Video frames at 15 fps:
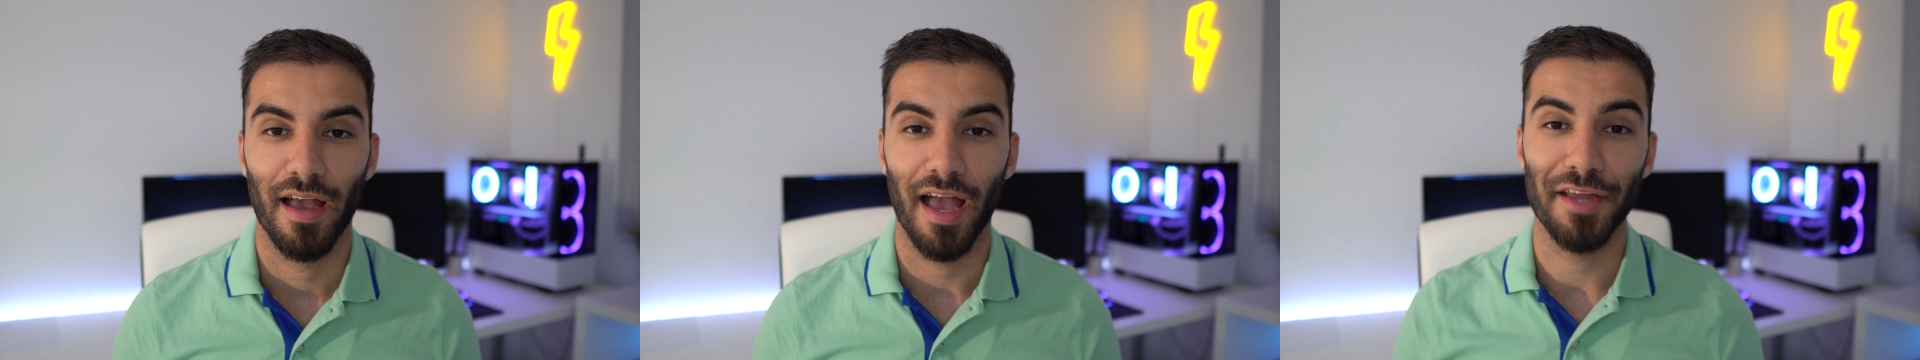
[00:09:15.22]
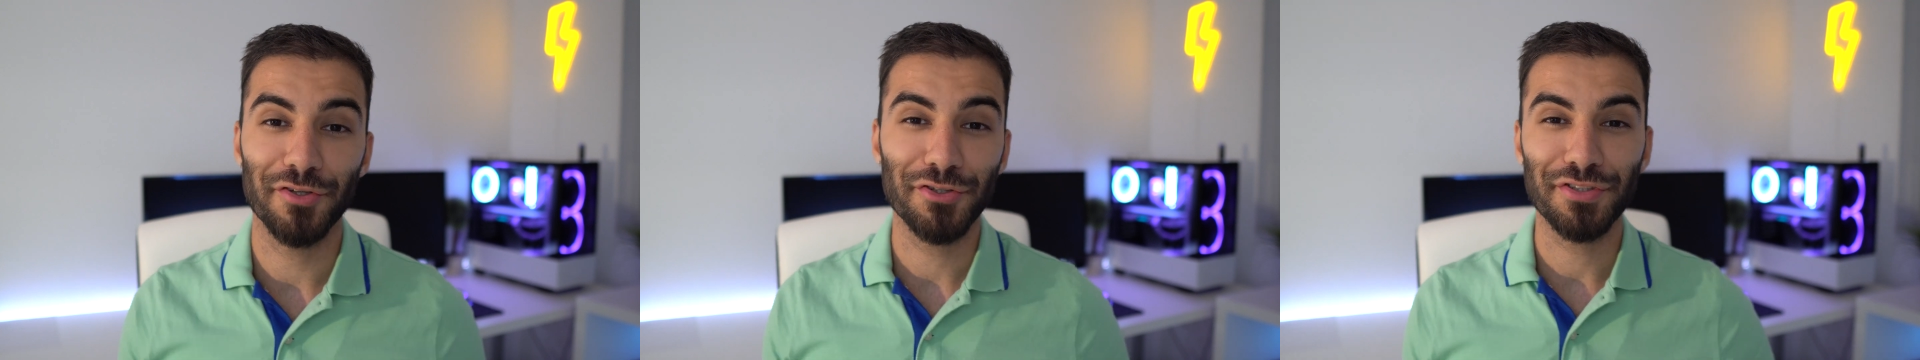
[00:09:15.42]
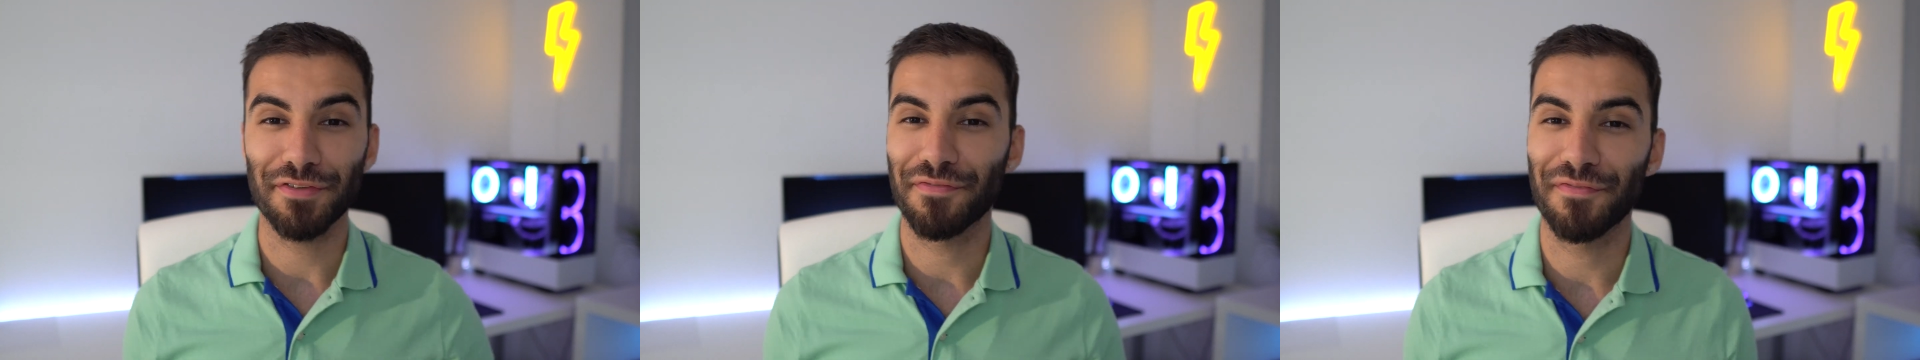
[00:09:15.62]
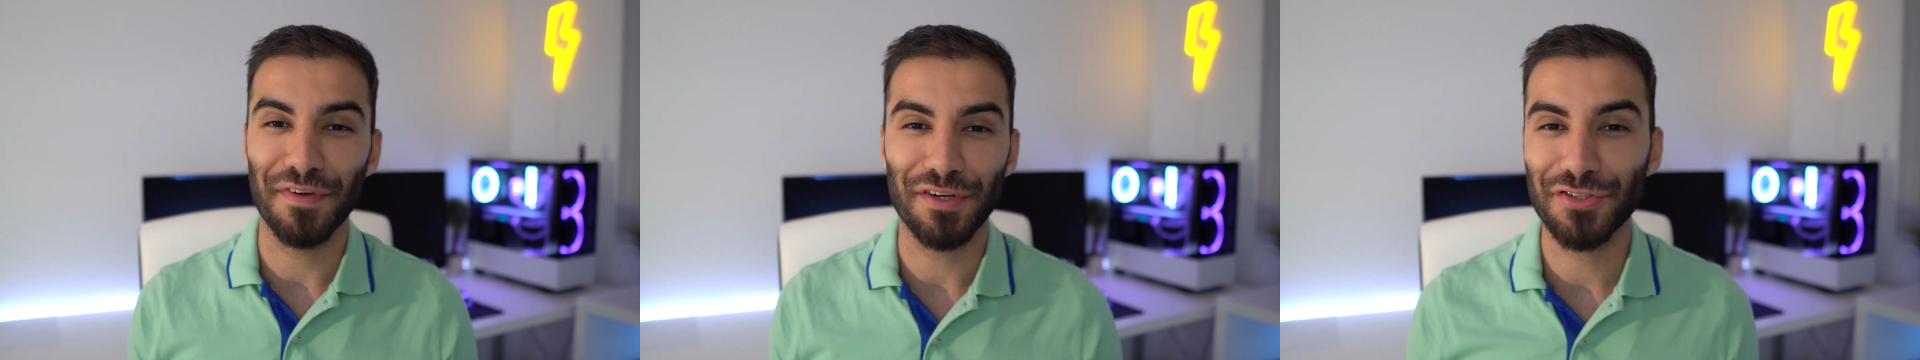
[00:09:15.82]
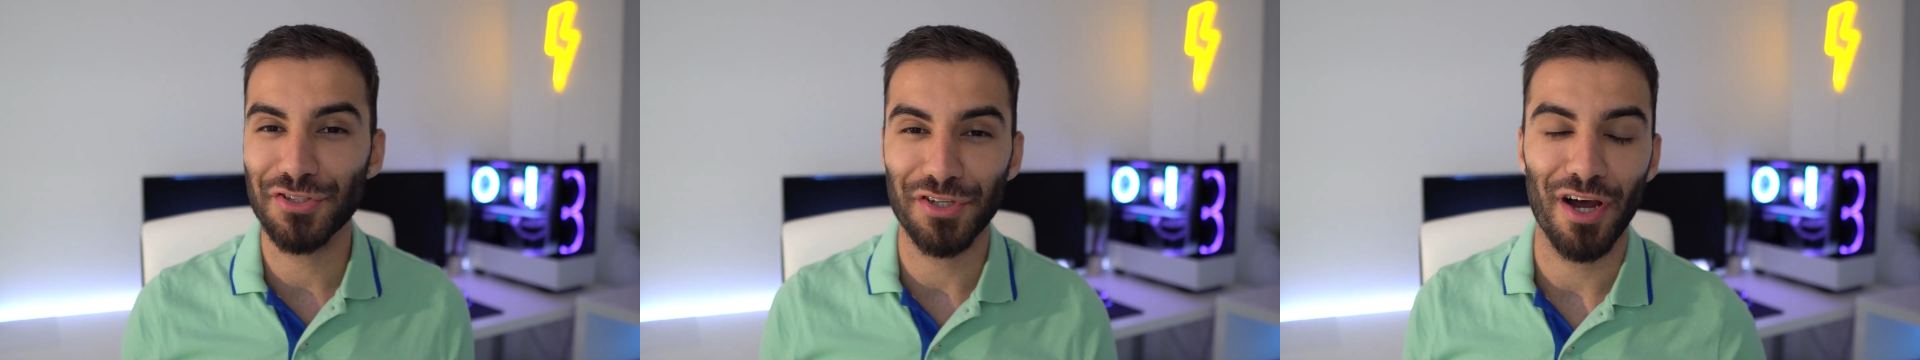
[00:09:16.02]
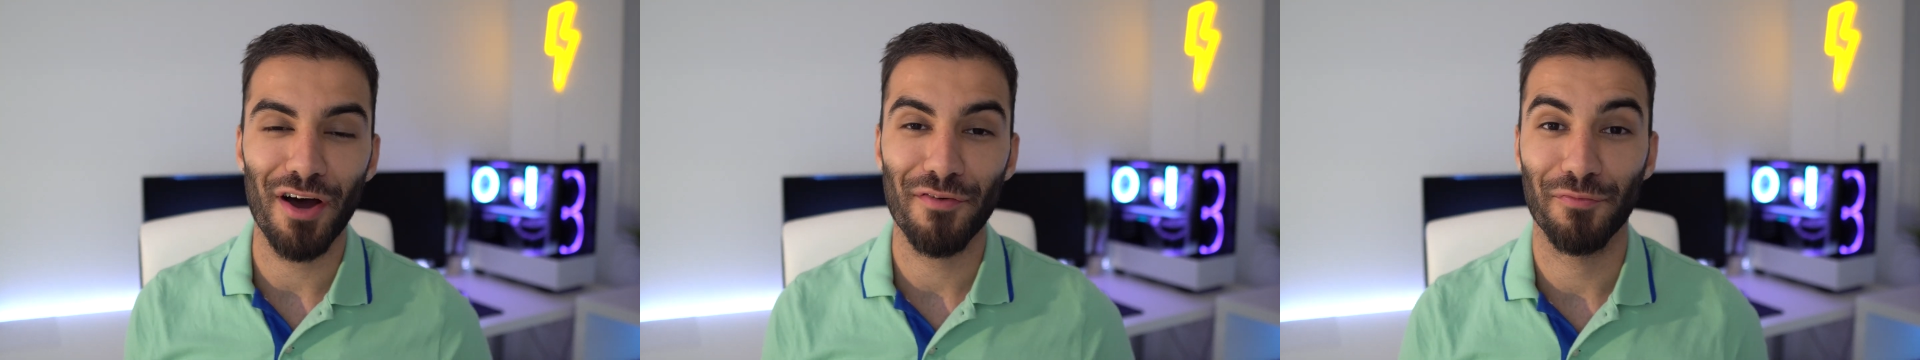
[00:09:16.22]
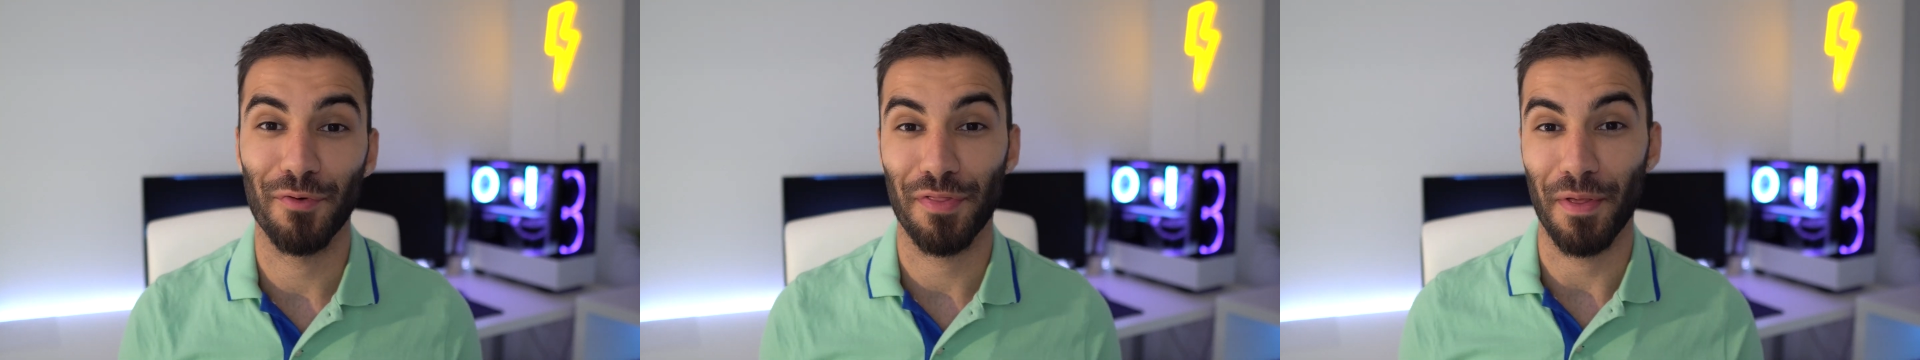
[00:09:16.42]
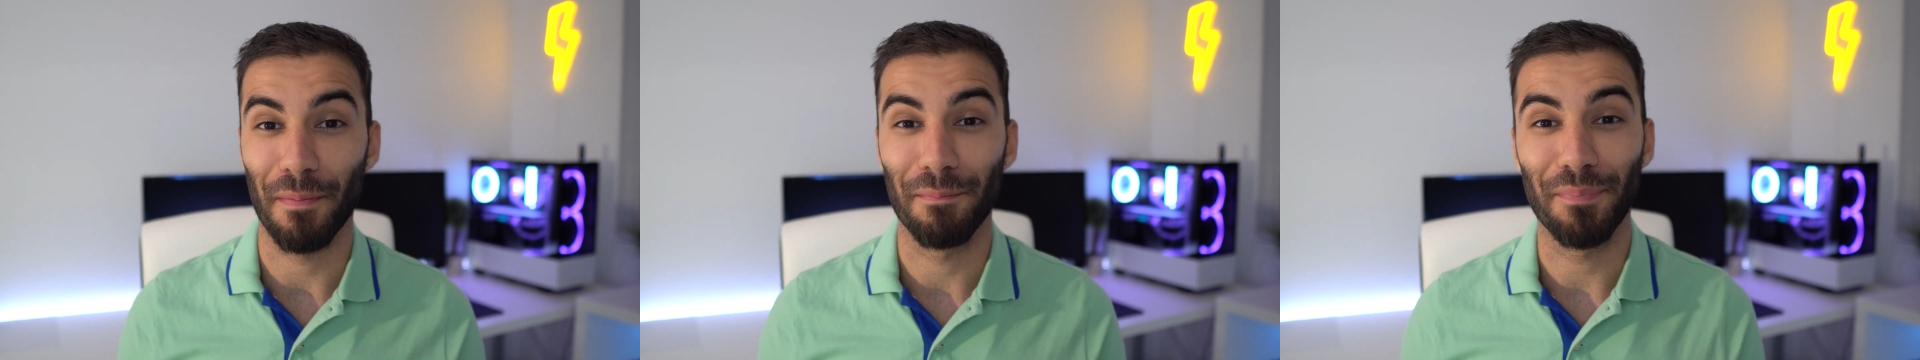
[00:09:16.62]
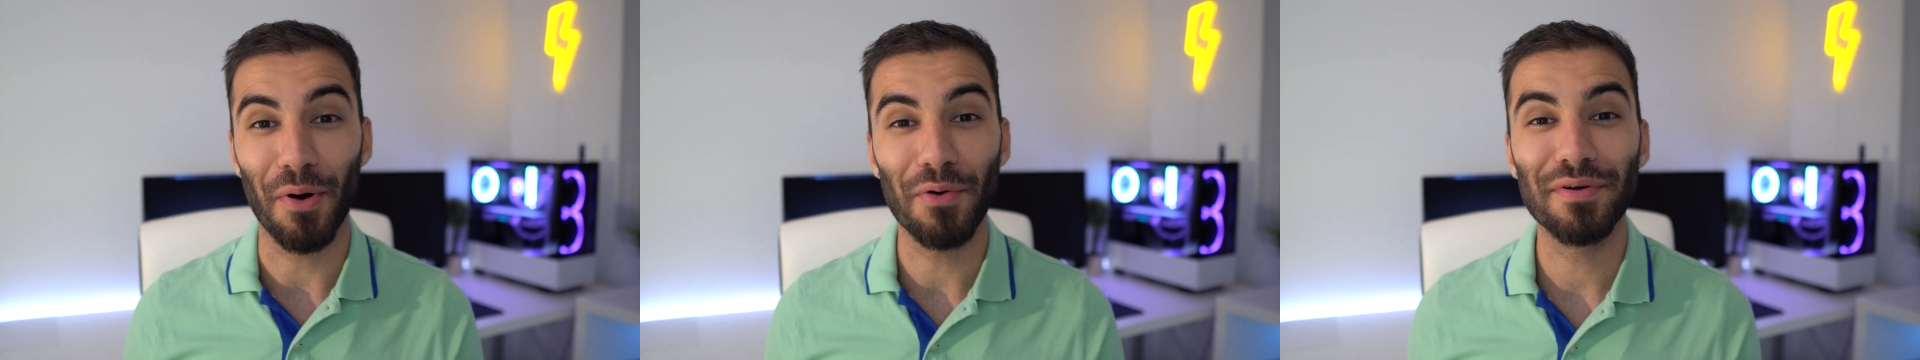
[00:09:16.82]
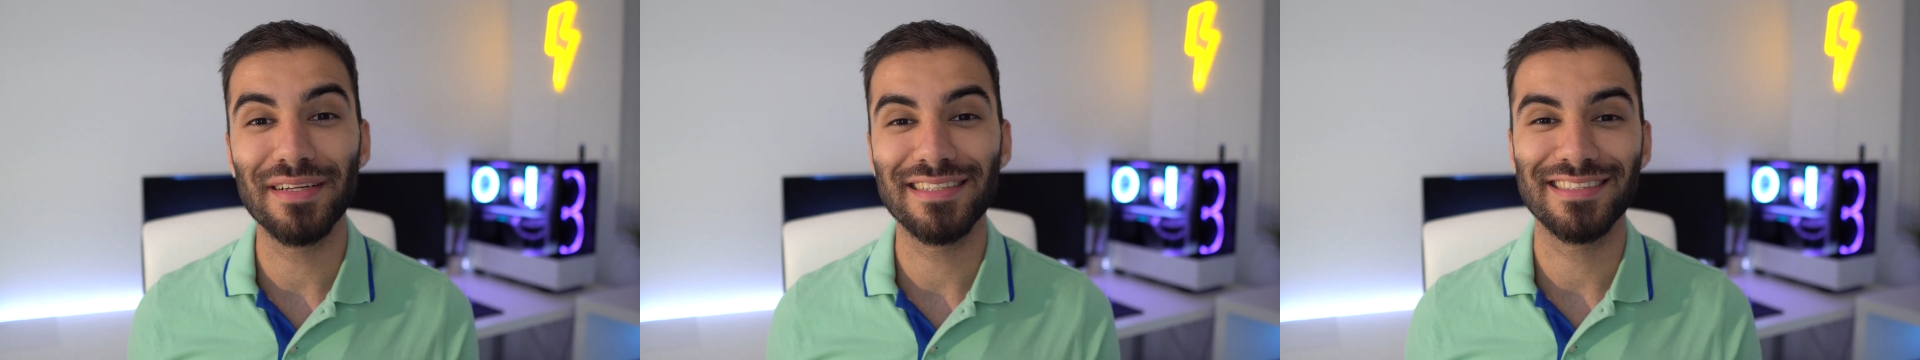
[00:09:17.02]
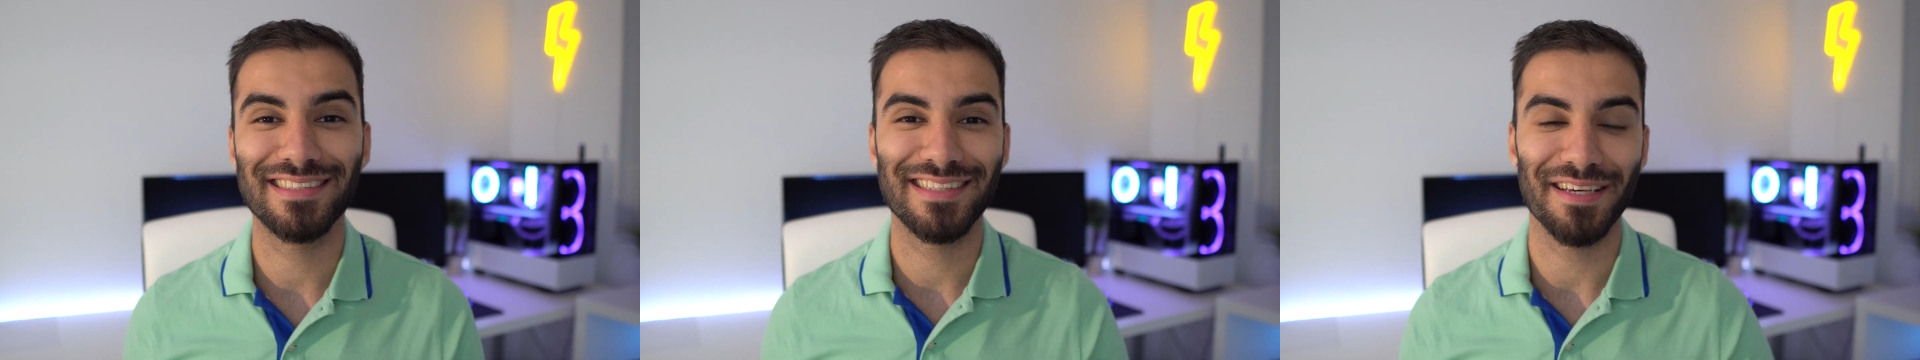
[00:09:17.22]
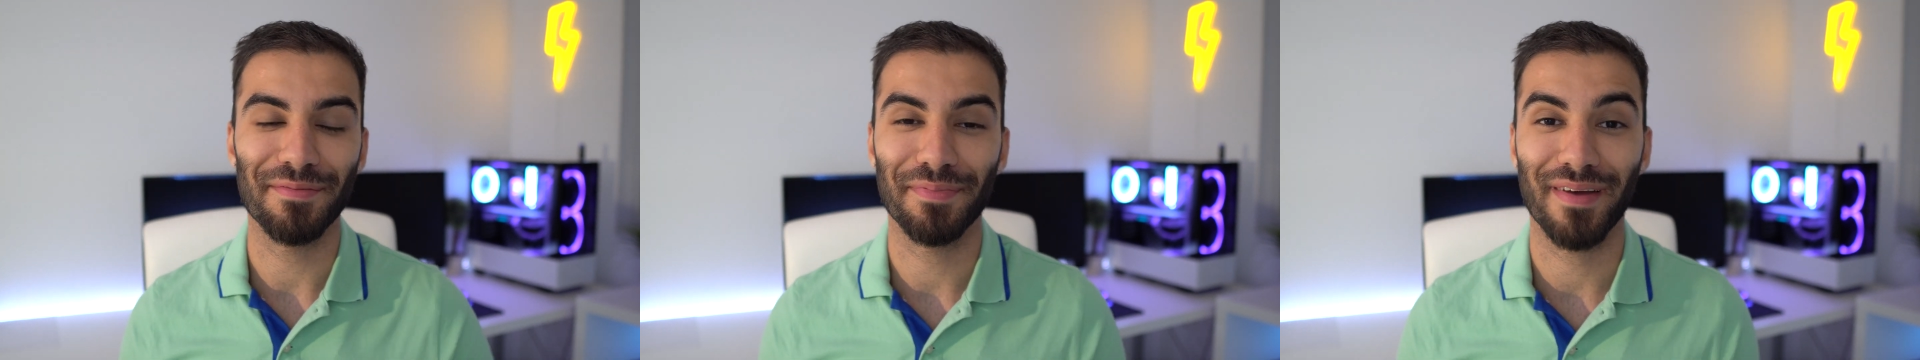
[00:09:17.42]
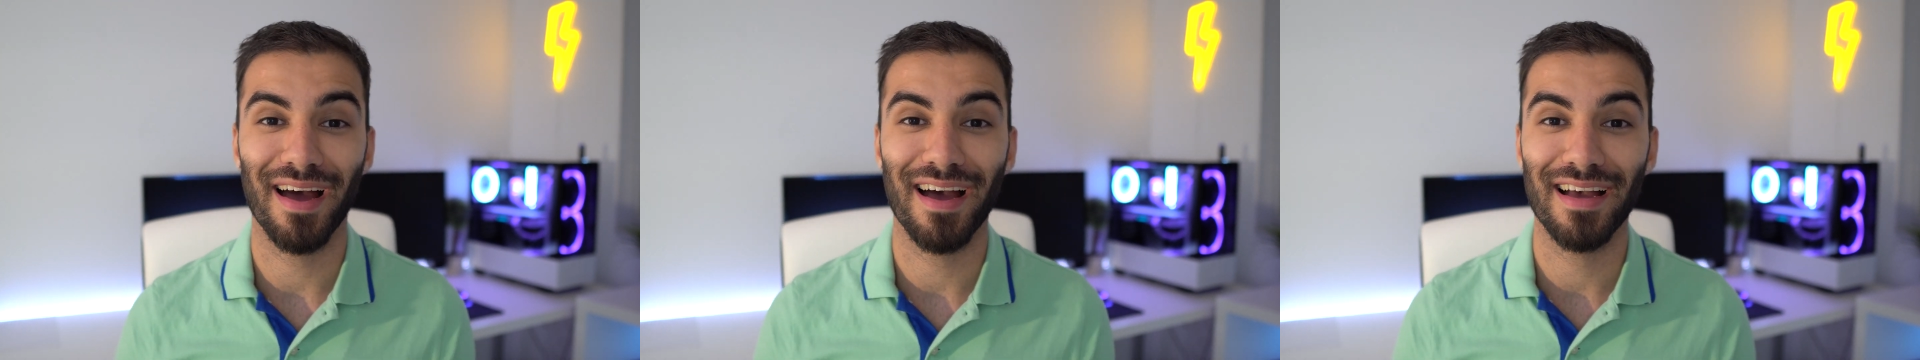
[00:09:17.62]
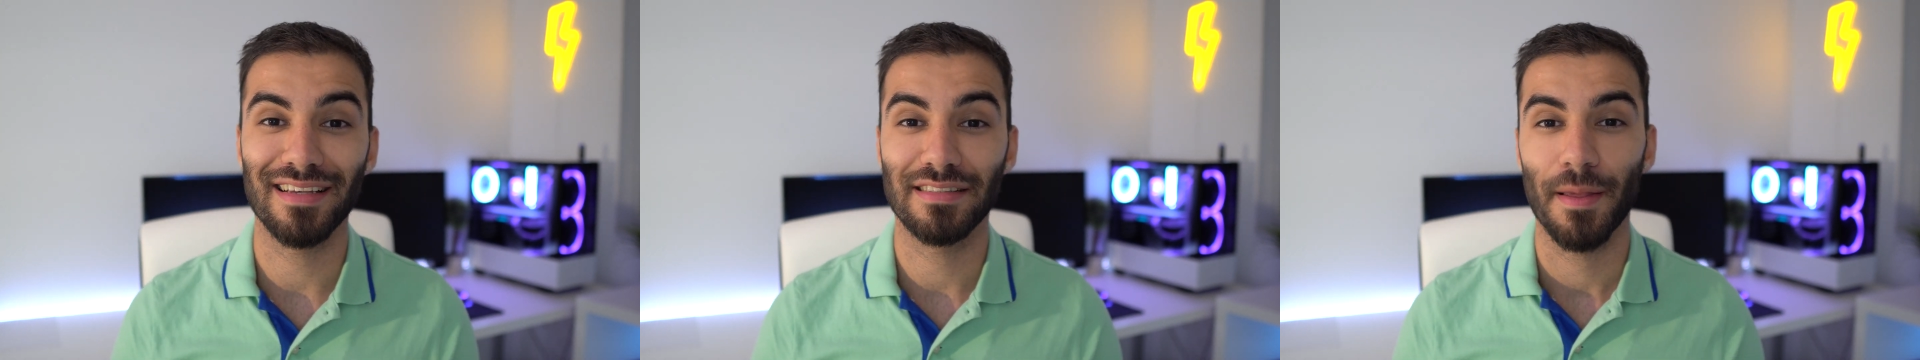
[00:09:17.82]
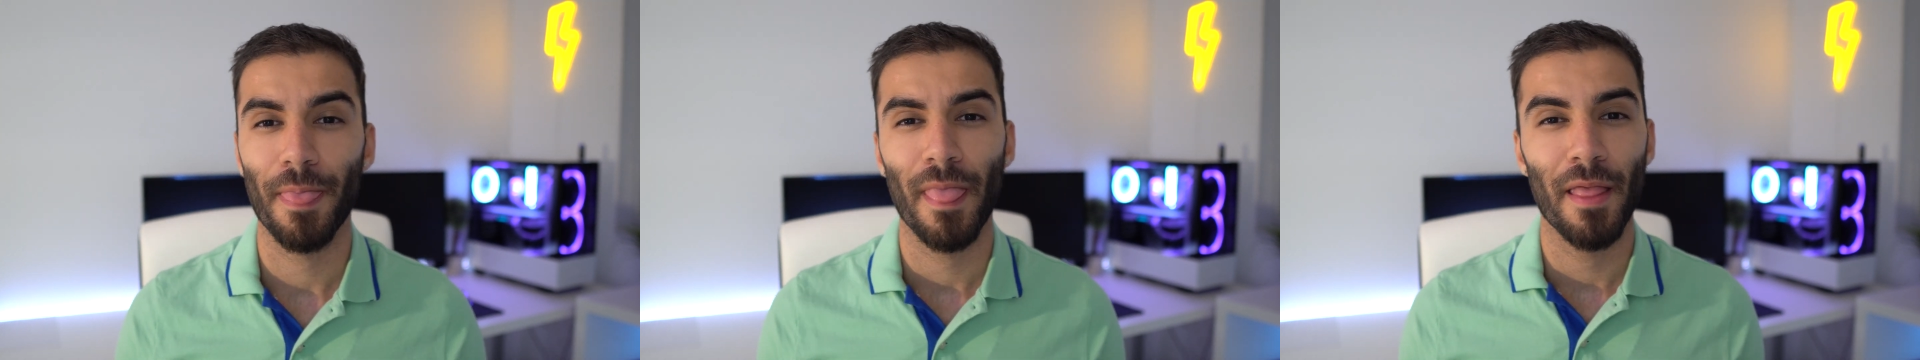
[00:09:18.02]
And just to finish it off with a bonus tip, guys,